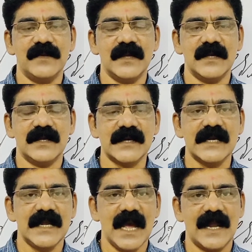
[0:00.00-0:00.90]

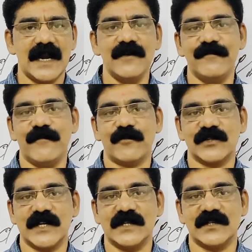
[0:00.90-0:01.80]
really an
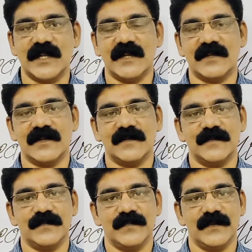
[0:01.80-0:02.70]
unfortunate thing
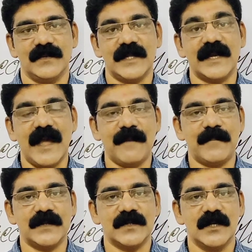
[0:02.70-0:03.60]
that
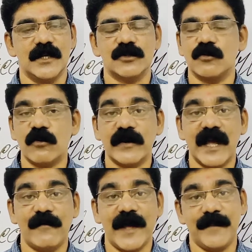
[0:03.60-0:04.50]
happened. It should not
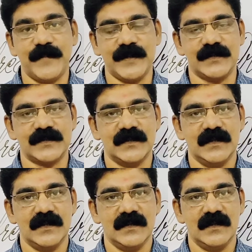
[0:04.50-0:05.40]
have happened.
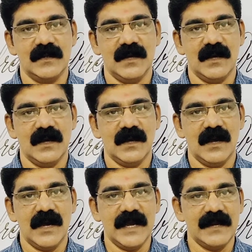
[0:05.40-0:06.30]

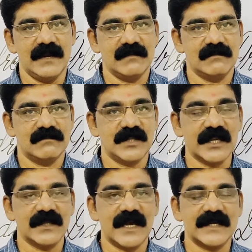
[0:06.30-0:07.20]
I
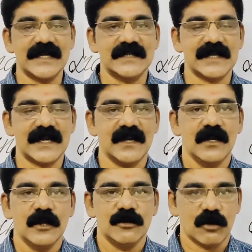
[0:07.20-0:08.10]
think that it is
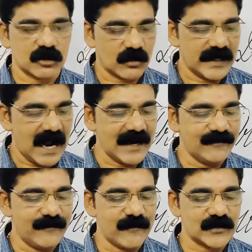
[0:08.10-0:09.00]
not only
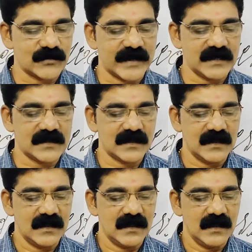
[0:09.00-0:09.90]
unfortunate
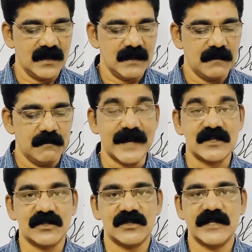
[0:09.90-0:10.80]

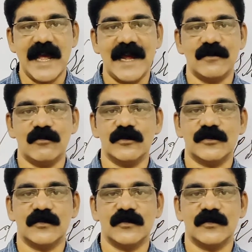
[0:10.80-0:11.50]
but sad also.